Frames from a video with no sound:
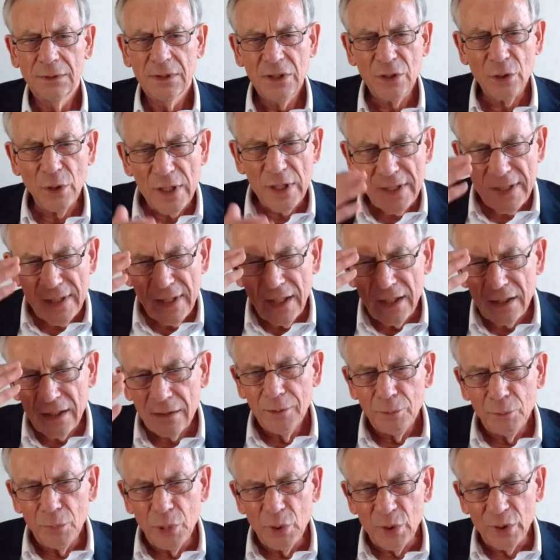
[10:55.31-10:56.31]
So I said,
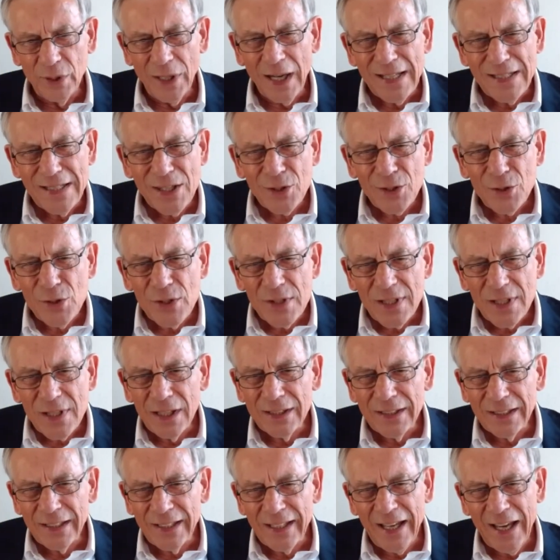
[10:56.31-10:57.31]
price
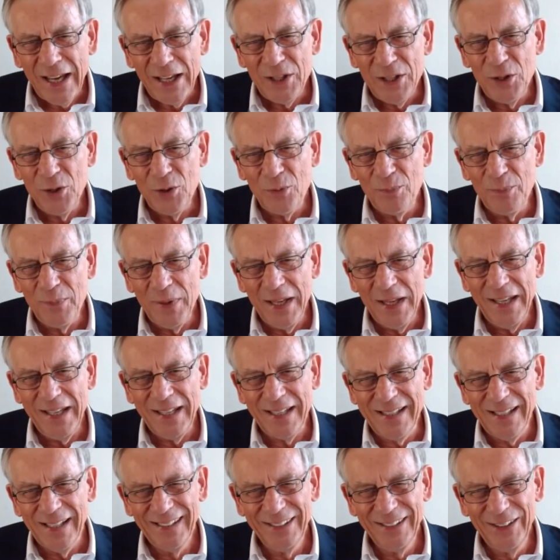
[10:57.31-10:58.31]
consultant, can you
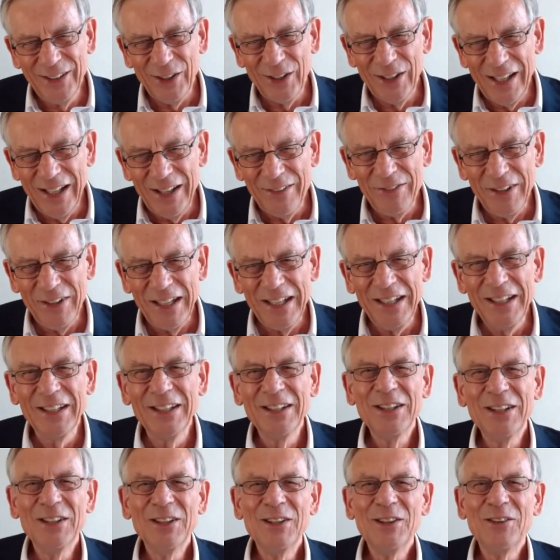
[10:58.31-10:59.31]
make your
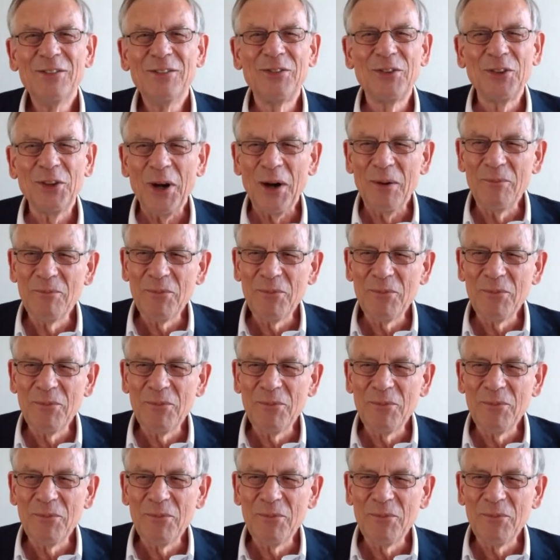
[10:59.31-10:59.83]
living from